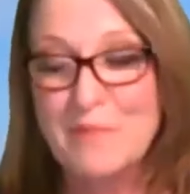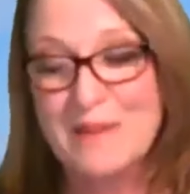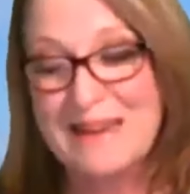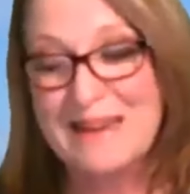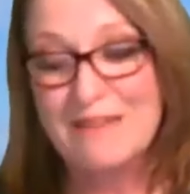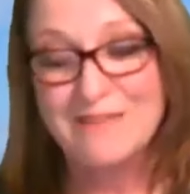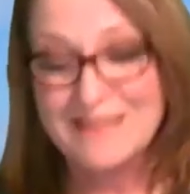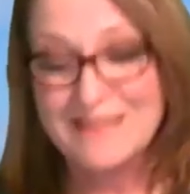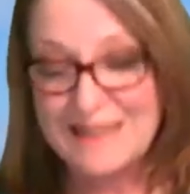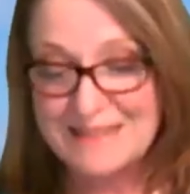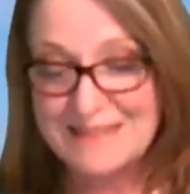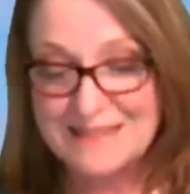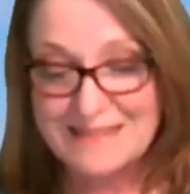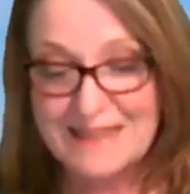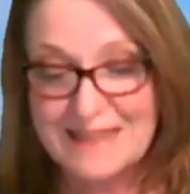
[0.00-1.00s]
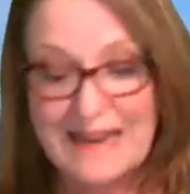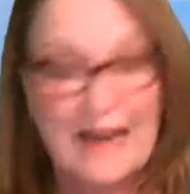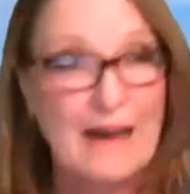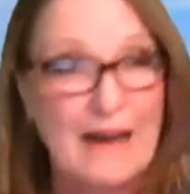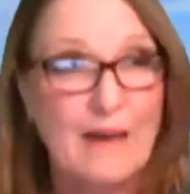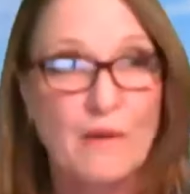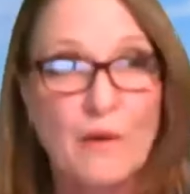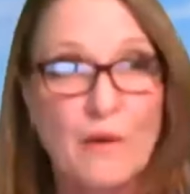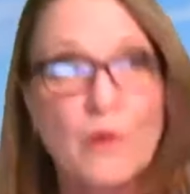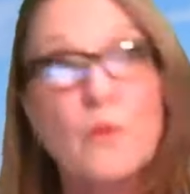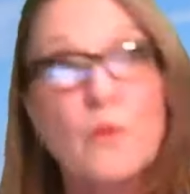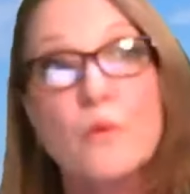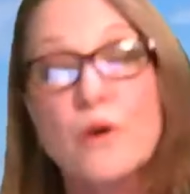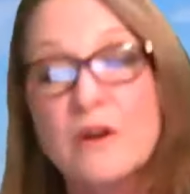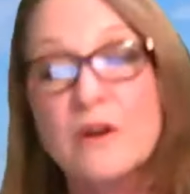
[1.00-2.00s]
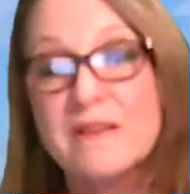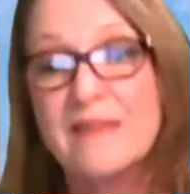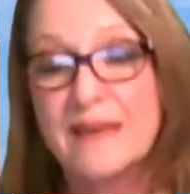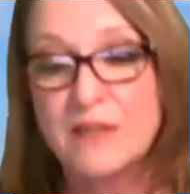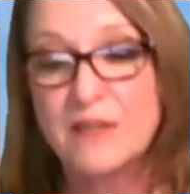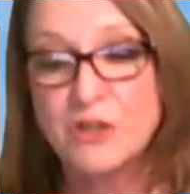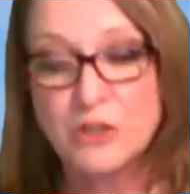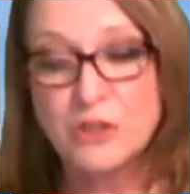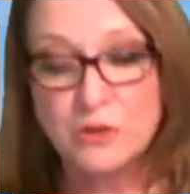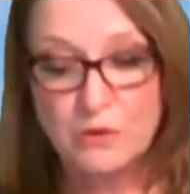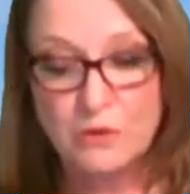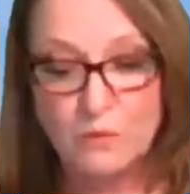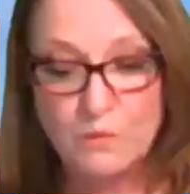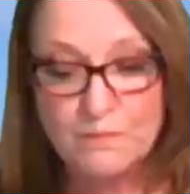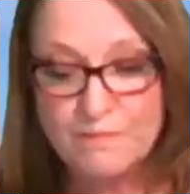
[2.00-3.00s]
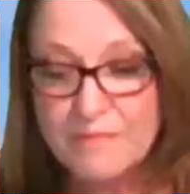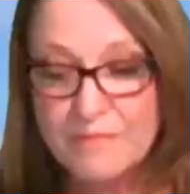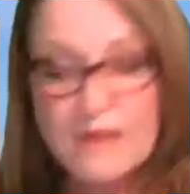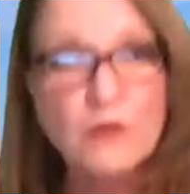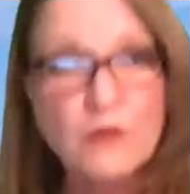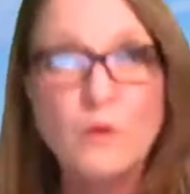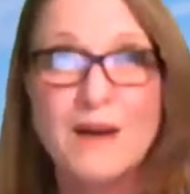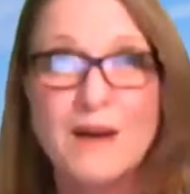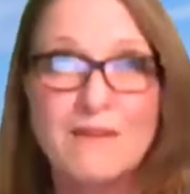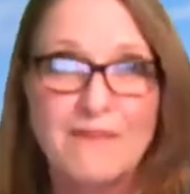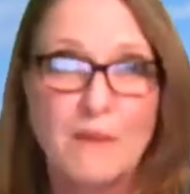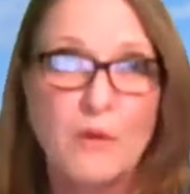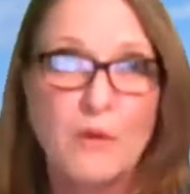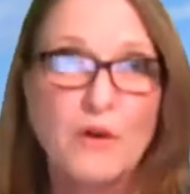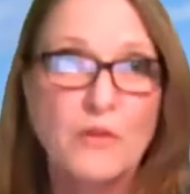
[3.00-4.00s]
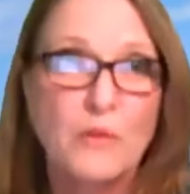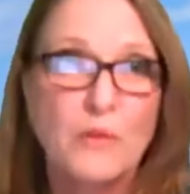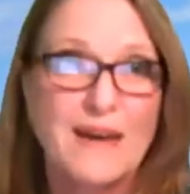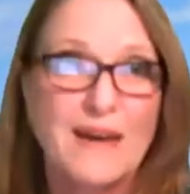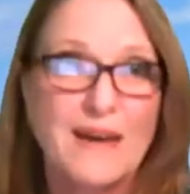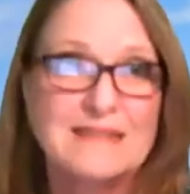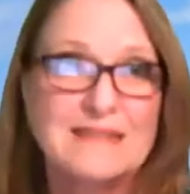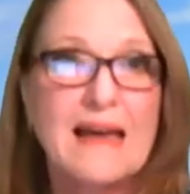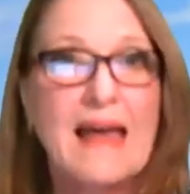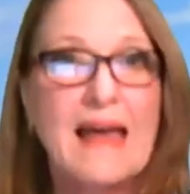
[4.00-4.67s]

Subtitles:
But obviously, as I said, I worked then to qualify both ways.